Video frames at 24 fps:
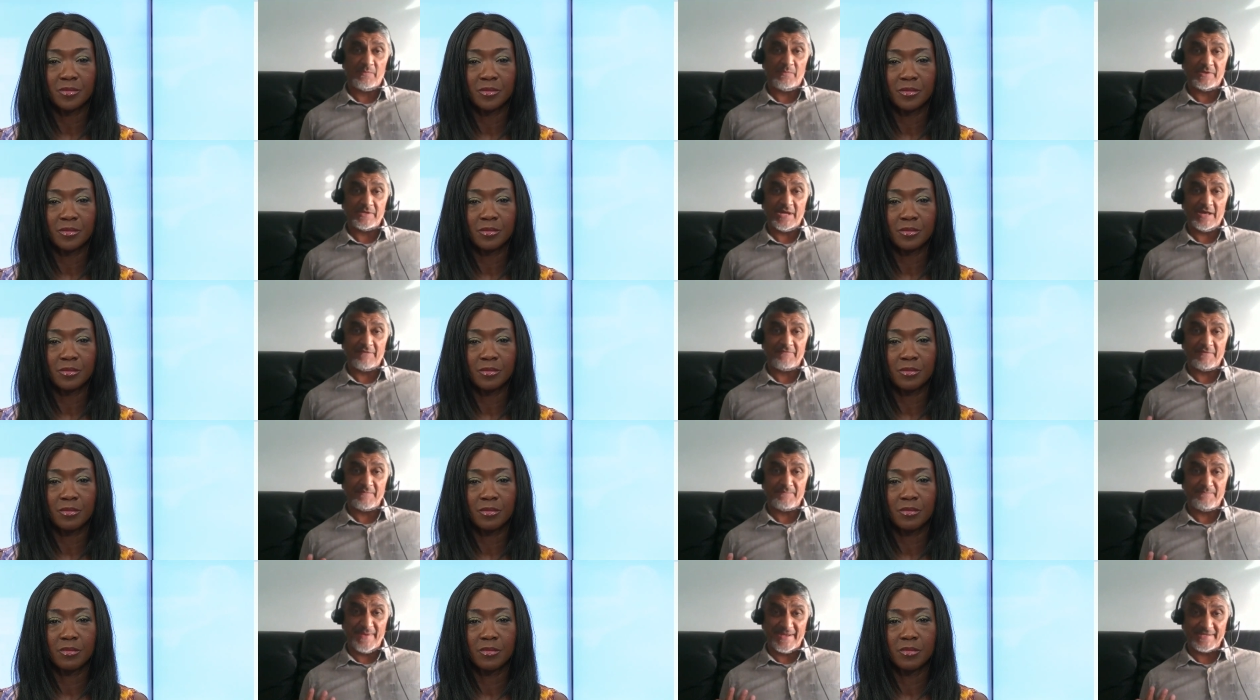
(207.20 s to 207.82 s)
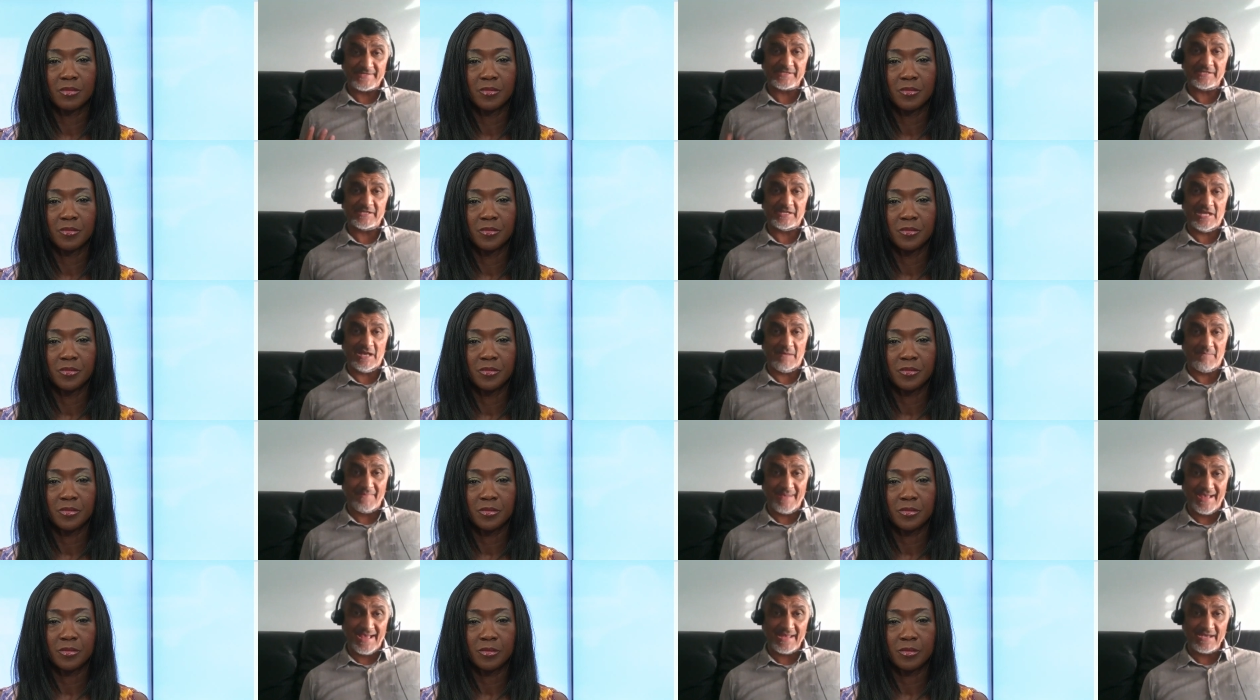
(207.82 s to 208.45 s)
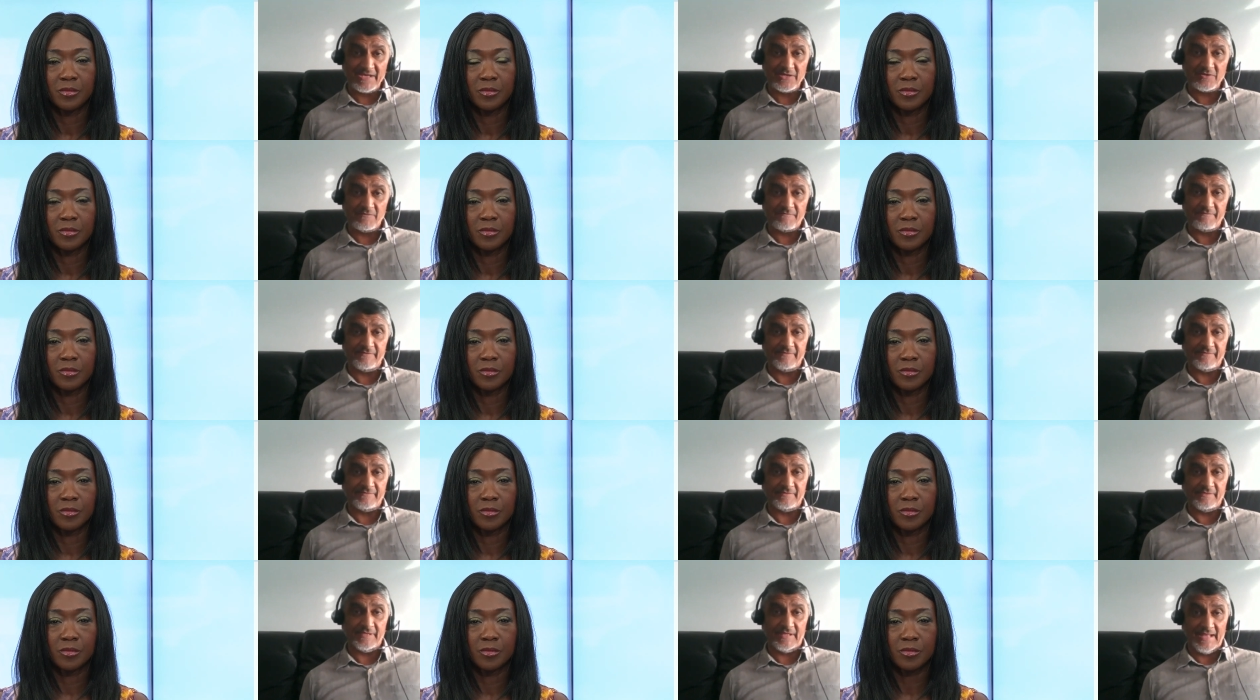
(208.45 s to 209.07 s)
Speaker 1: probably have a better command of
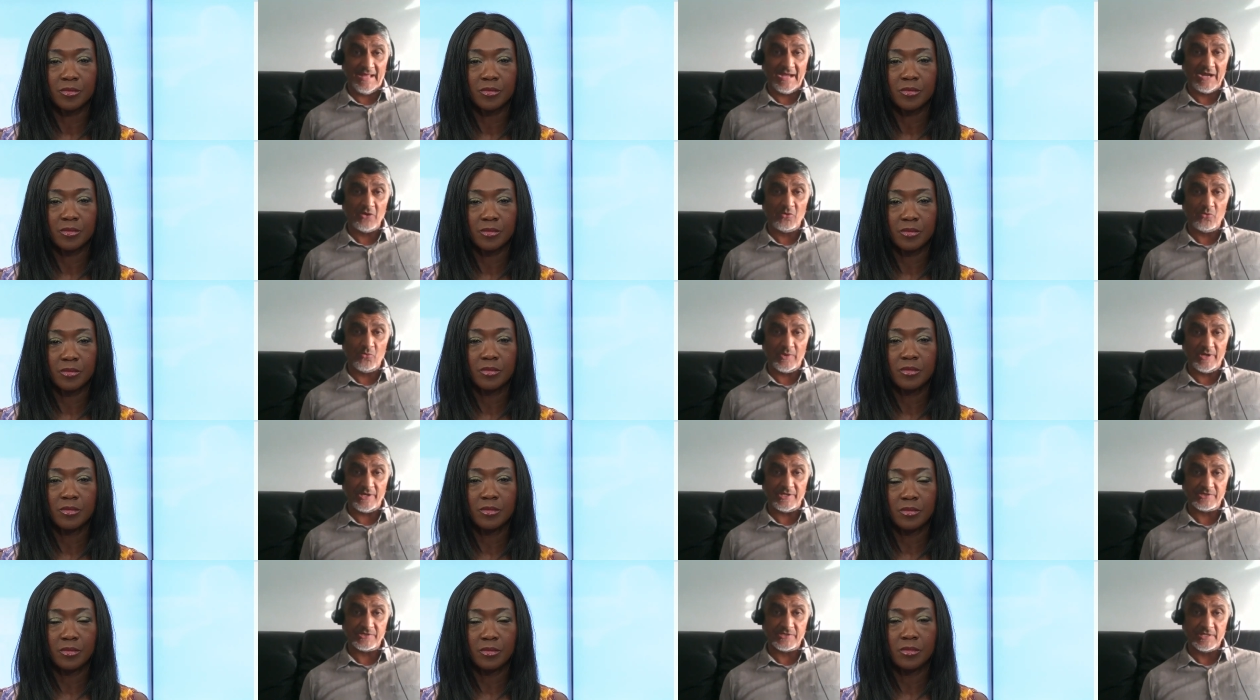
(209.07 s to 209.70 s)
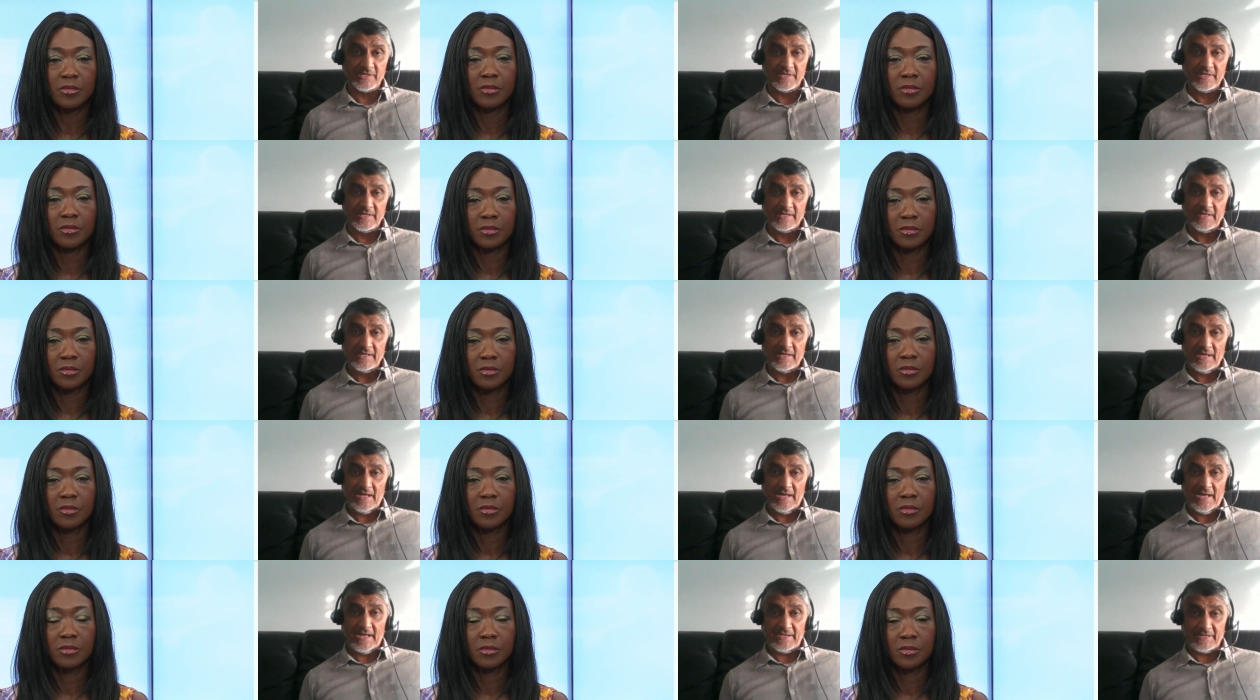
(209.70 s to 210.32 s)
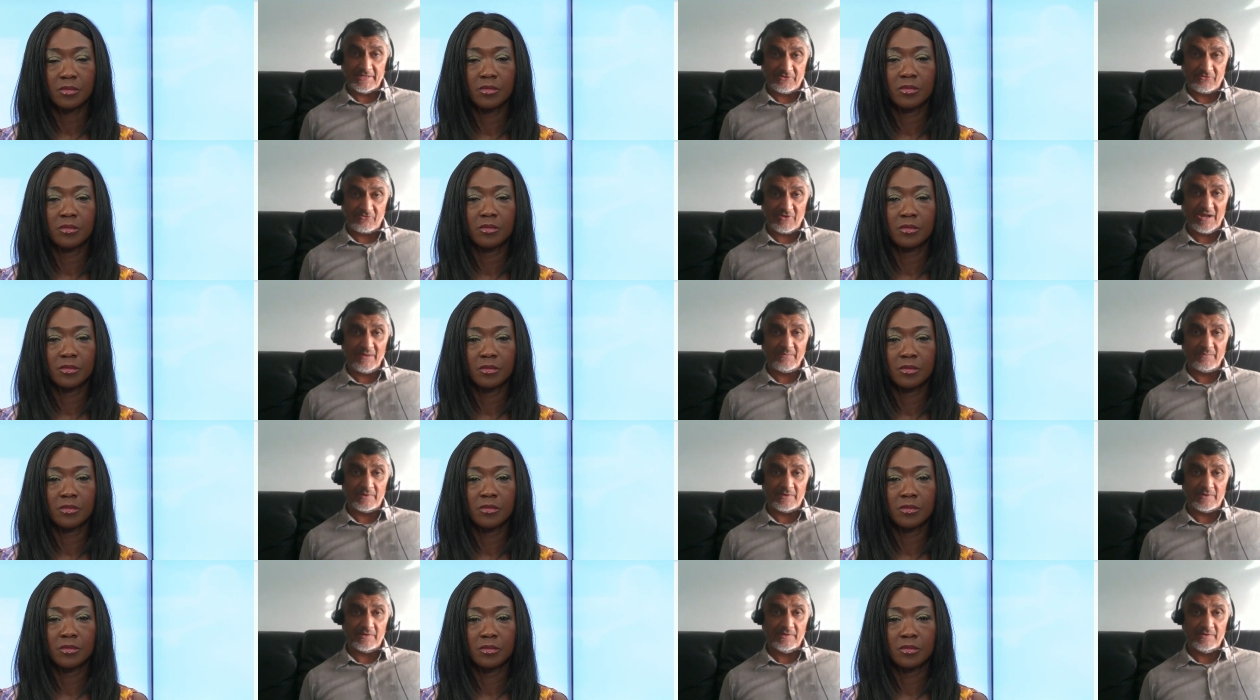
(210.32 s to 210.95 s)
the language and
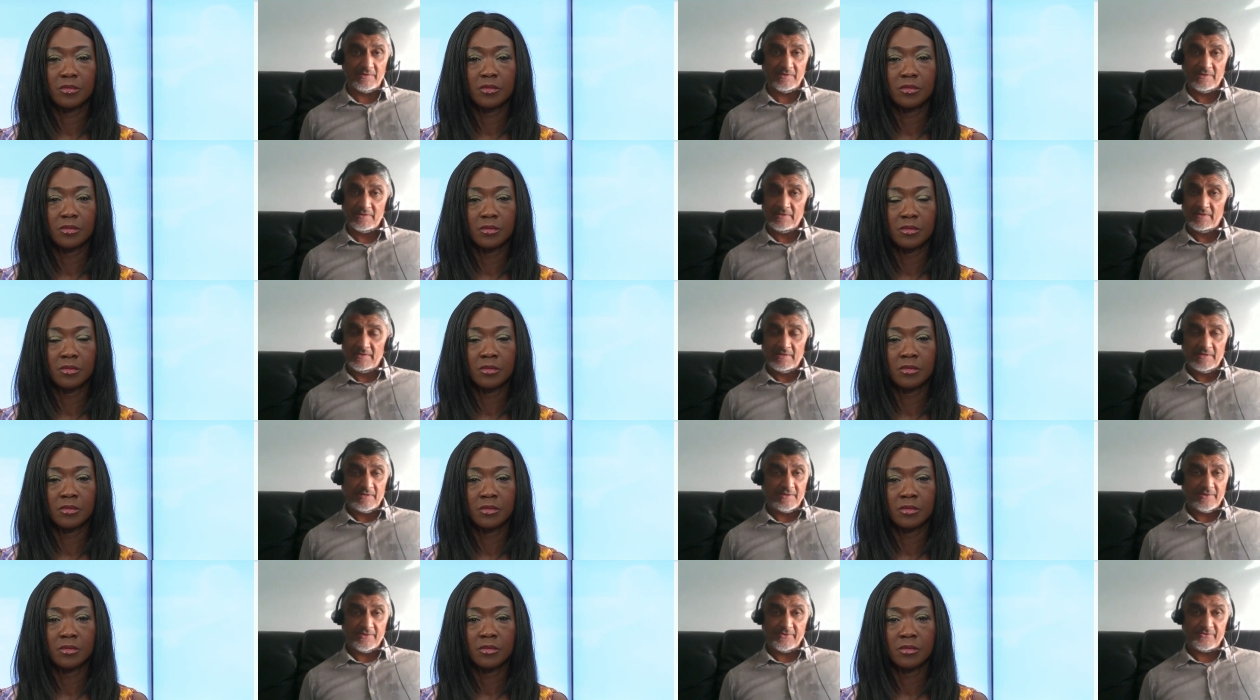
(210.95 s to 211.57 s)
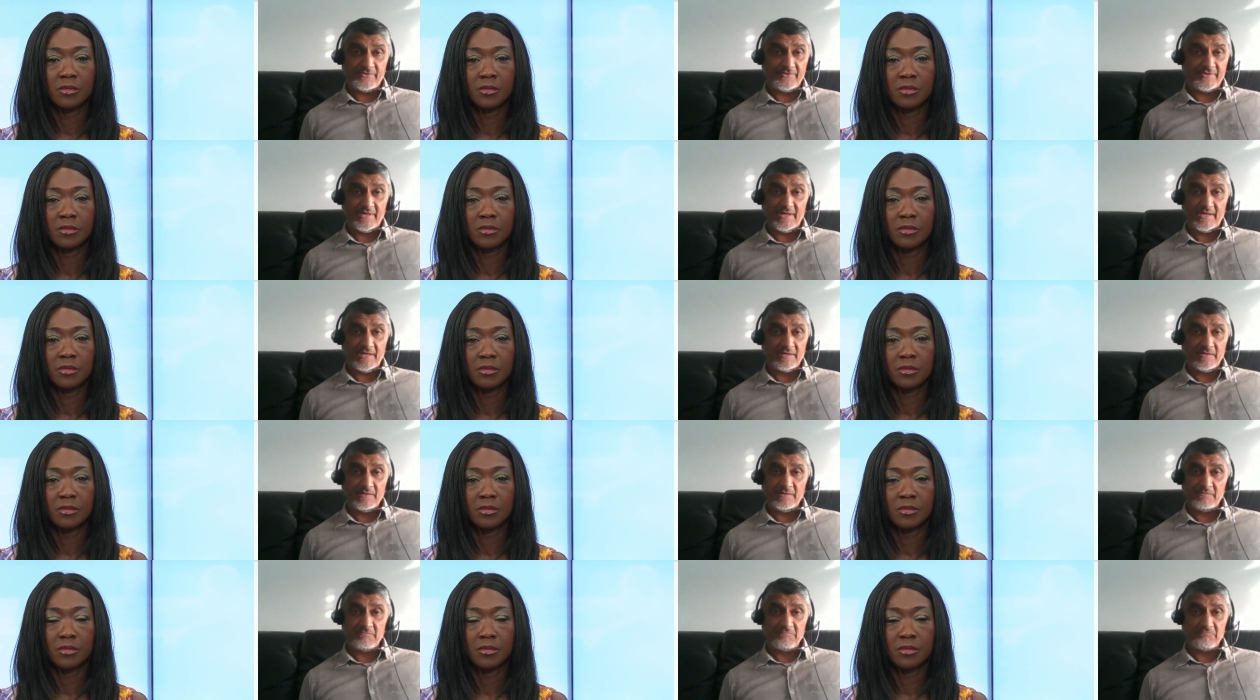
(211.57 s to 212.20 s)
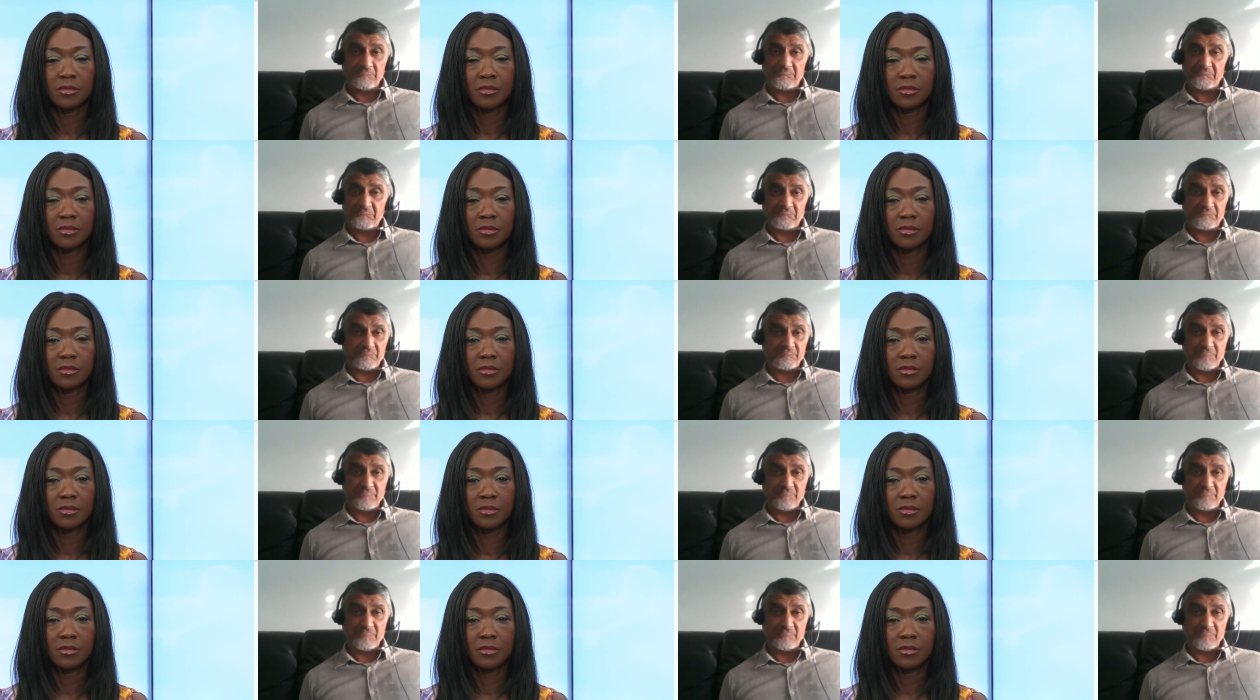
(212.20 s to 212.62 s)
grammar than